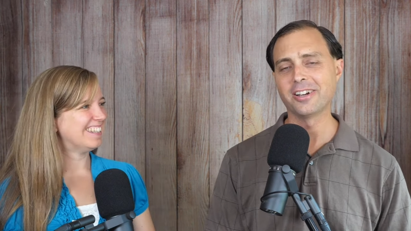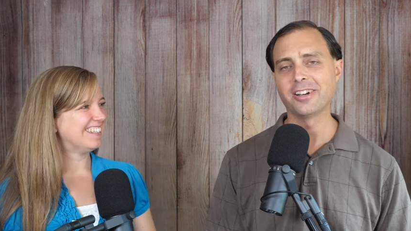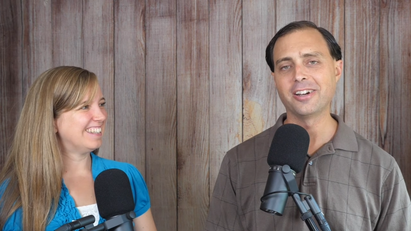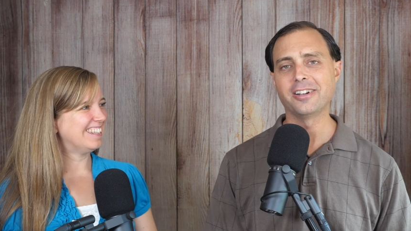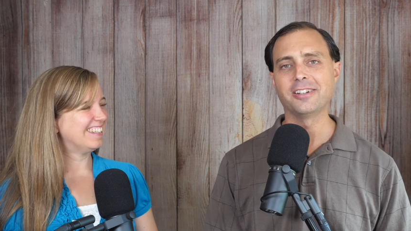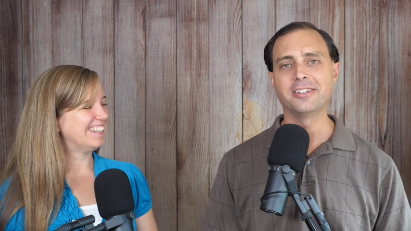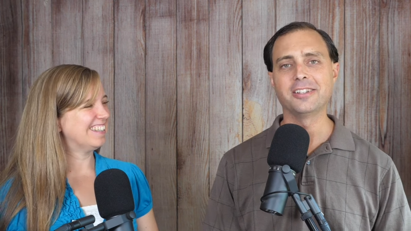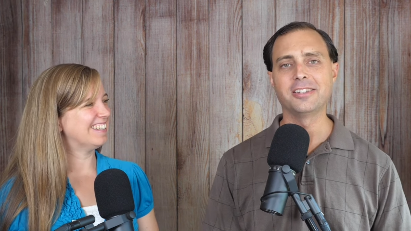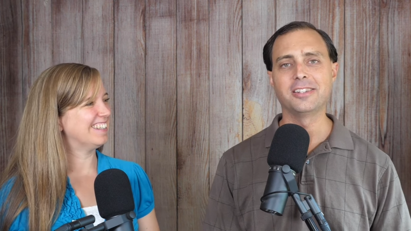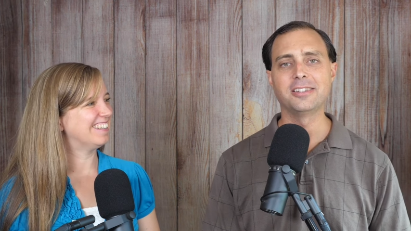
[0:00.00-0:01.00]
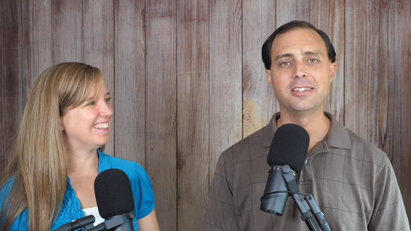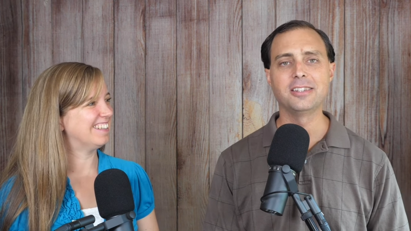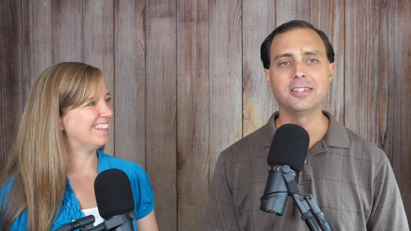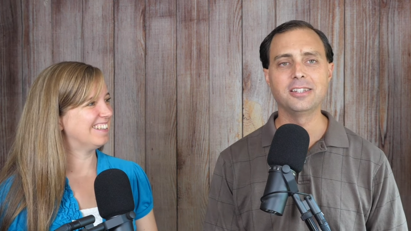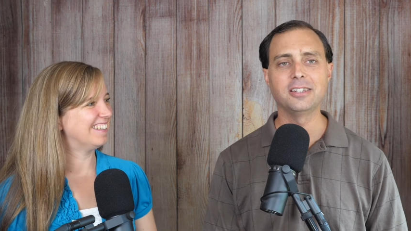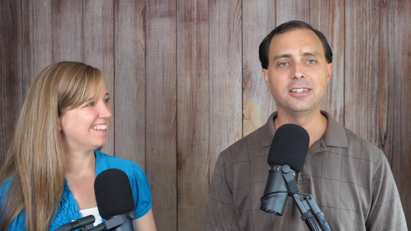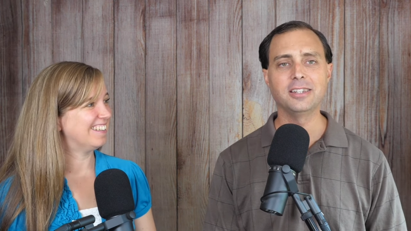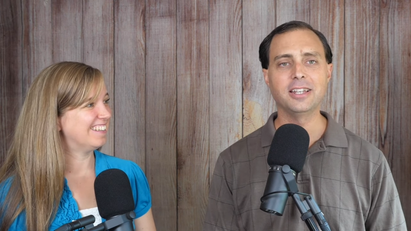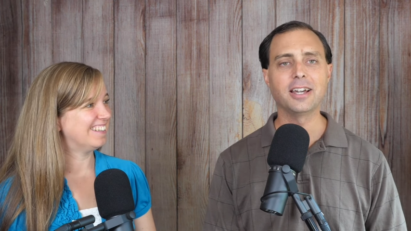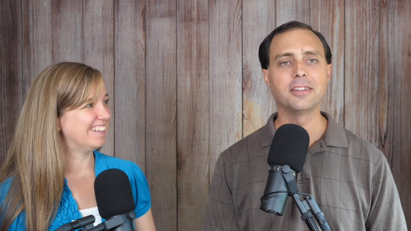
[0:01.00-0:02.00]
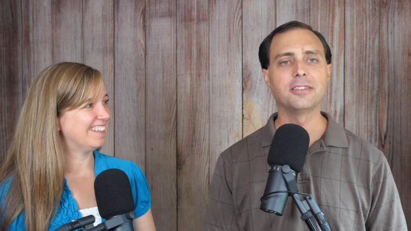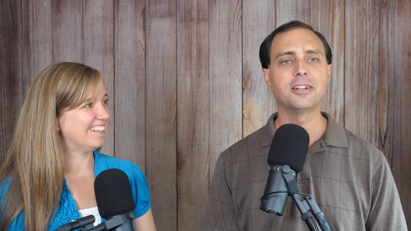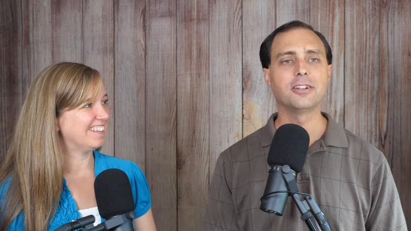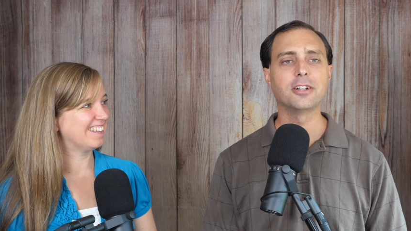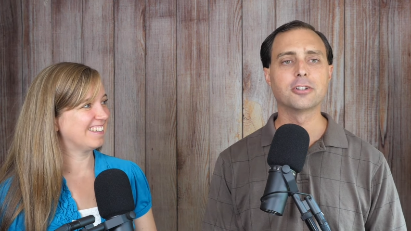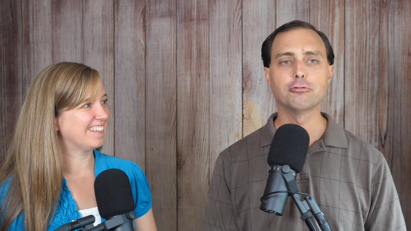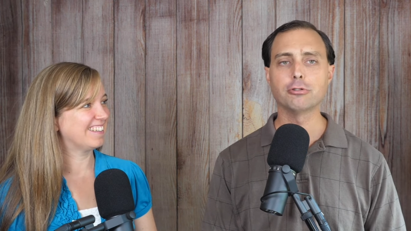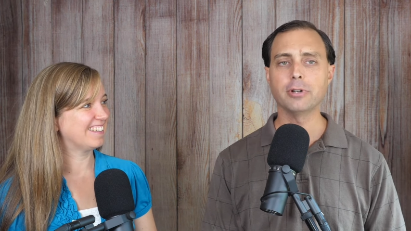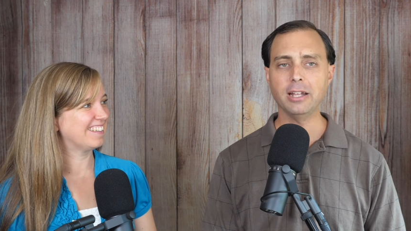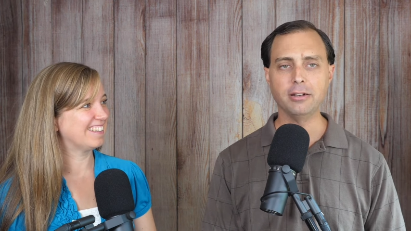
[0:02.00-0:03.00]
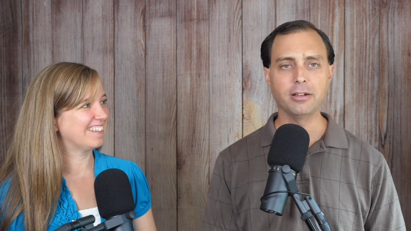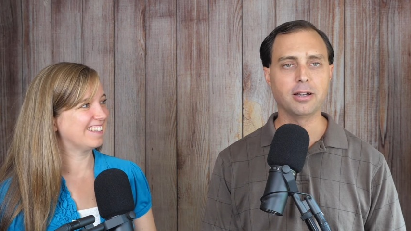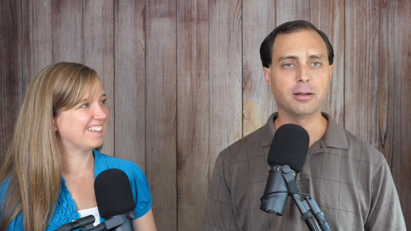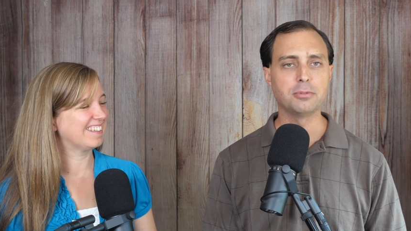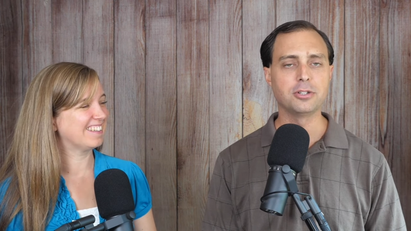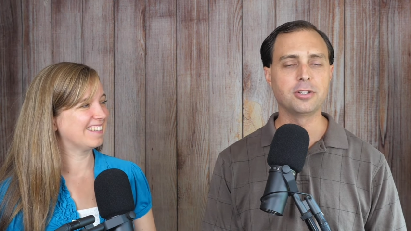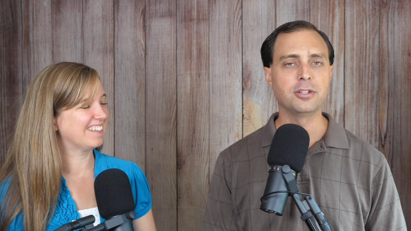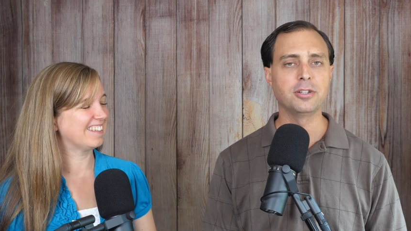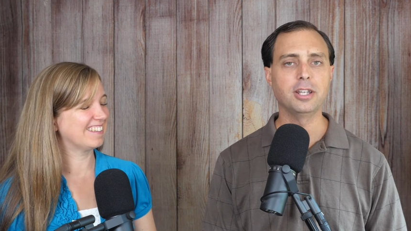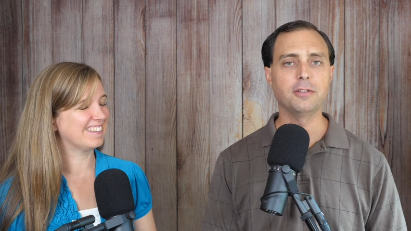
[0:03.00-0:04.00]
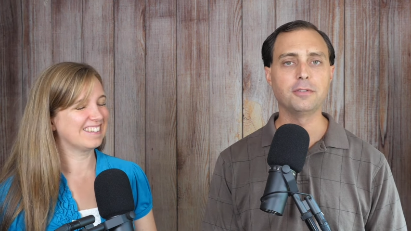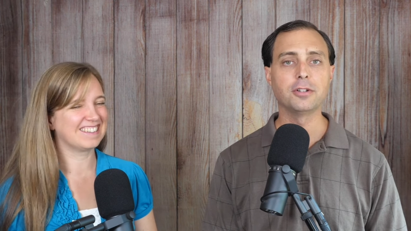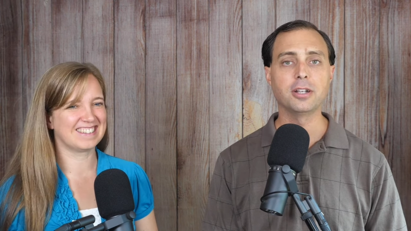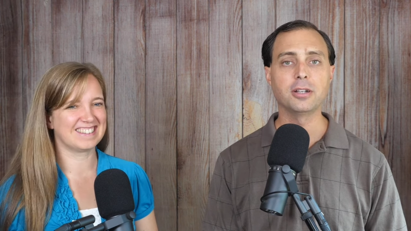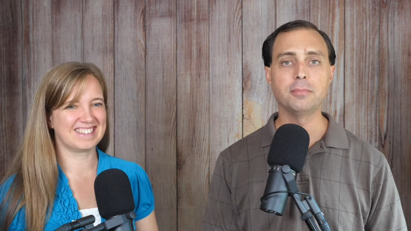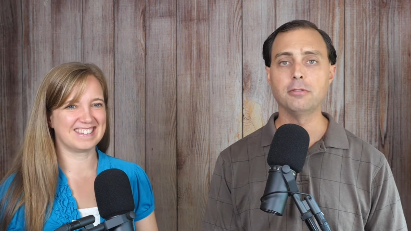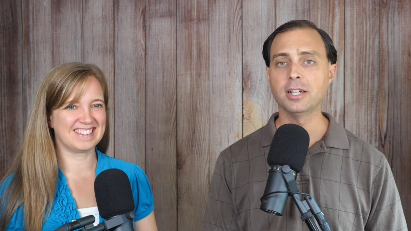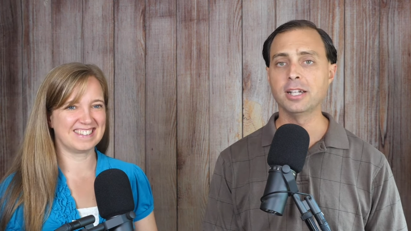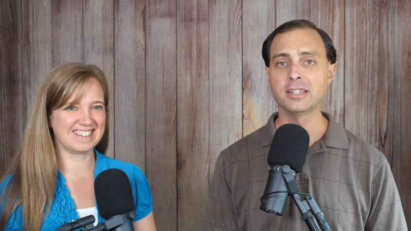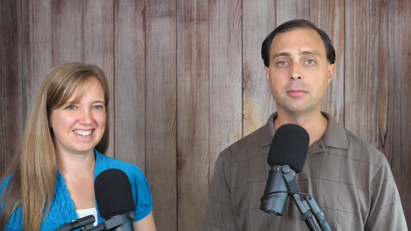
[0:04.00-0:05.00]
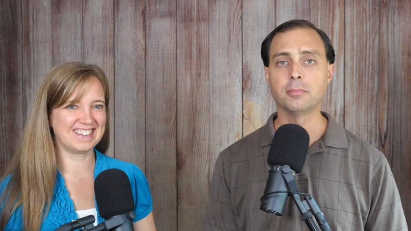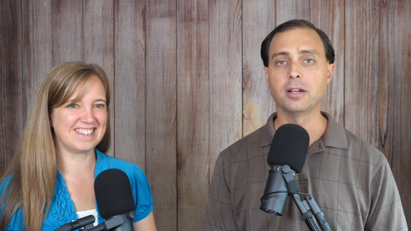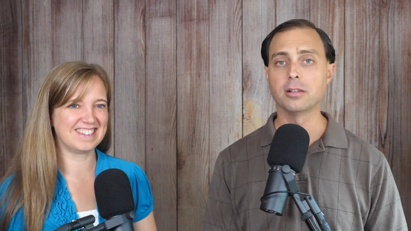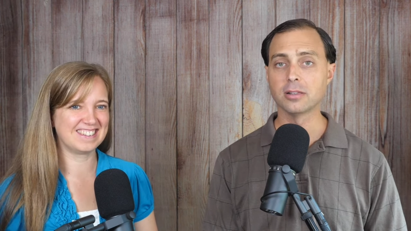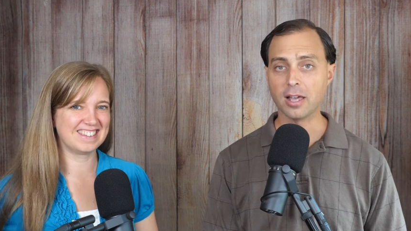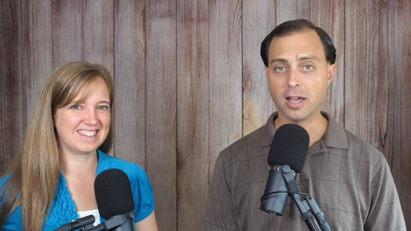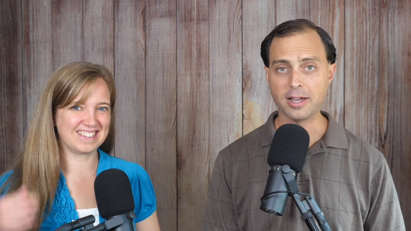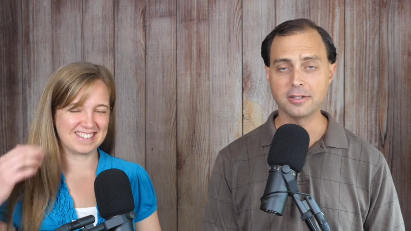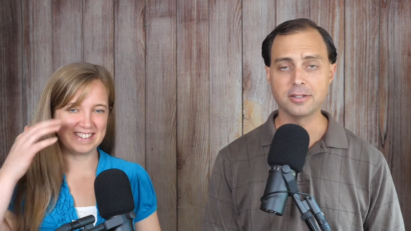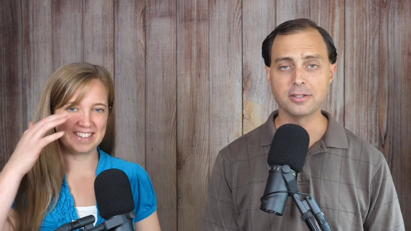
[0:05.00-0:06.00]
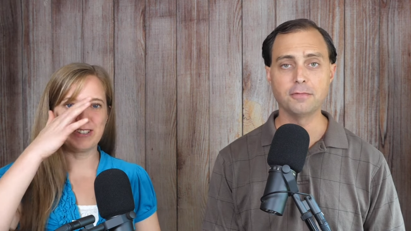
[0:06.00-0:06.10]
Speaker 1: are yeah, they're a great option if you're going to be running them a lot.